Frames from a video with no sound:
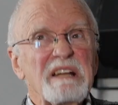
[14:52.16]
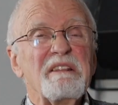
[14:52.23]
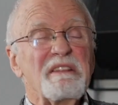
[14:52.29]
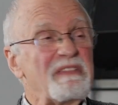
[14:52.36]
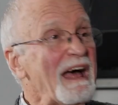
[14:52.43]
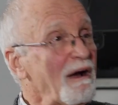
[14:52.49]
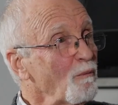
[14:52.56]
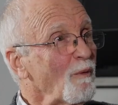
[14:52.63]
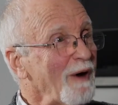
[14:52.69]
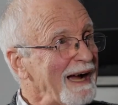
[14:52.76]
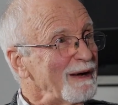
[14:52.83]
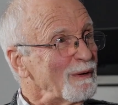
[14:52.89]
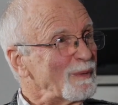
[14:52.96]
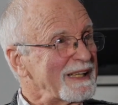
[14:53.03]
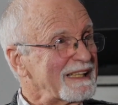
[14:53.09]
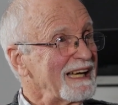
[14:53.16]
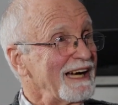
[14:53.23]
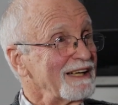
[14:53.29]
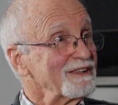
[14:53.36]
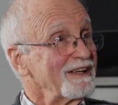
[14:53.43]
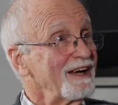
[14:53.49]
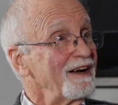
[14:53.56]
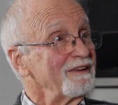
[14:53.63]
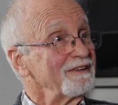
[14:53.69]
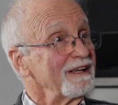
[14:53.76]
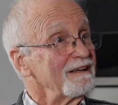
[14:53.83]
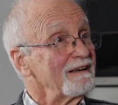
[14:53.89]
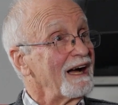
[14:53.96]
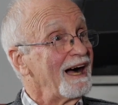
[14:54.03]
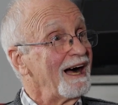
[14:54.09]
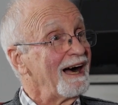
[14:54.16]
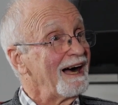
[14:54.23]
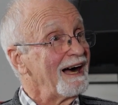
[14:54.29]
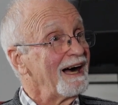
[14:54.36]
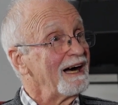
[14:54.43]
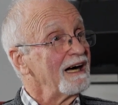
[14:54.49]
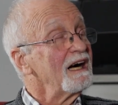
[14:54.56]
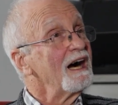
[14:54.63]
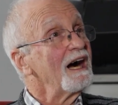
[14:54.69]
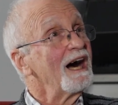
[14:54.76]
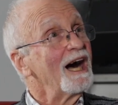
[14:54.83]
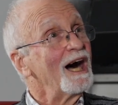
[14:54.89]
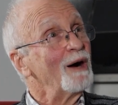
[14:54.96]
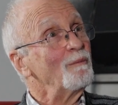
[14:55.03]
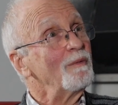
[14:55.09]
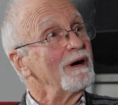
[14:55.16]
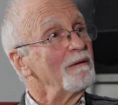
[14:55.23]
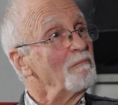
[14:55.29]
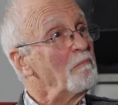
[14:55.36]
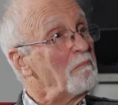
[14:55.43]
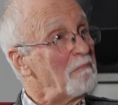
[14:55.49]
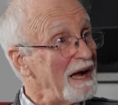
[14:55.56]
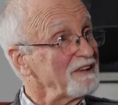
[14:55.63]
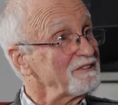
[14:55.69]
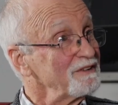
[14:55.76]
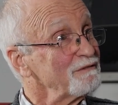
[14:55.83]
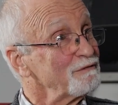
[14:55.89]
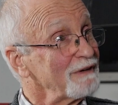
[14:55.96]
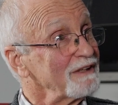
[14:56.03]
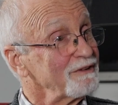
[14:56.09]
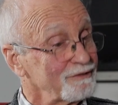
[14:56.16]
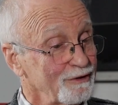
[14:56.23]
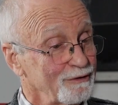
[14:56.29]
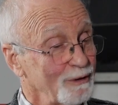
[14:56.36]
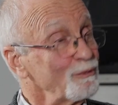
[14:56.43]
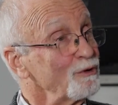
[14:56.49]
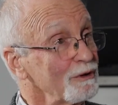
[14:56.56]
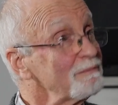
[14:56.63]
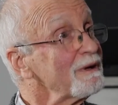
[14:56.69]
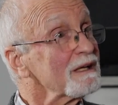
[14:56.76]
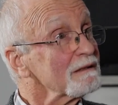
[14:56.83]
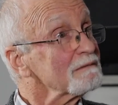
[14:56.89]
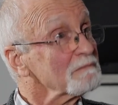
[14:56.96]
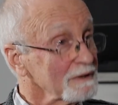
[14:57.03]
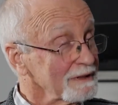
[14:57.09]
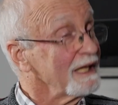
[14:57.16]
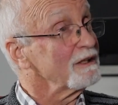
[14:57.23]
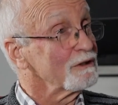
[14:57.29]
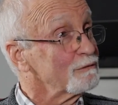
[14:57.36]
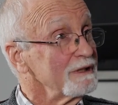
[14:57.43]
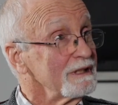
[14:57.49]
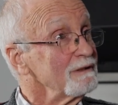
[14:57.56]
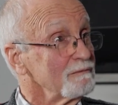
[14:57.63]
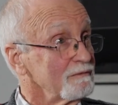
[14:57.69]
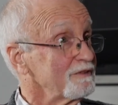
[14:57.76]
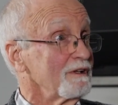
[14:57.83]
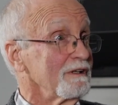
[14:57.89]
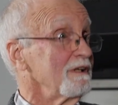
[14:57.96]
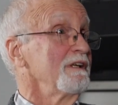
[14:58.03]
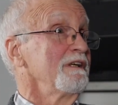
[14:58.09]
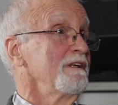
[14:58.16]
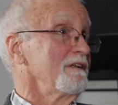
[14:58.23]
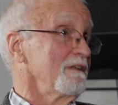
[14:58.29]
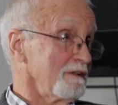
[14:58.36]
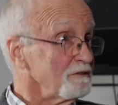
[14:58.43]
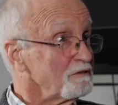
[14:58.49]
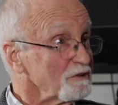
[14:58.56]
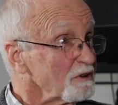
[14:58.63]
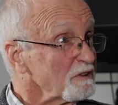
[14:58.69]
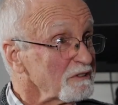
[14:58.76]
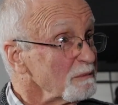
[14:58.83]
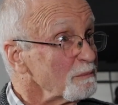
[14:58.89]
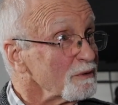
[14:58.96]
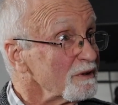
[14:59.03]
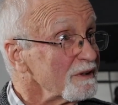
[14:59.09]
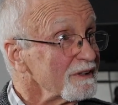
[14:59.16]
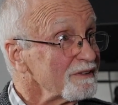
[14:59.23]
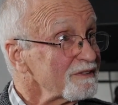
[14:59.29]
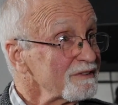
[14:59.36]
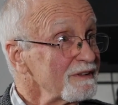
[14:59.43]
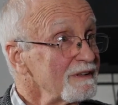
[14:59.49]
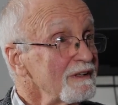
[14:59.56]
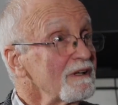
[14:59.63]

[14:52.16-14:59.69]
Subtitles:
In that way, we can't go, there are massive runs on the board. But Glenn Quinn was a lead in Jersey Boys.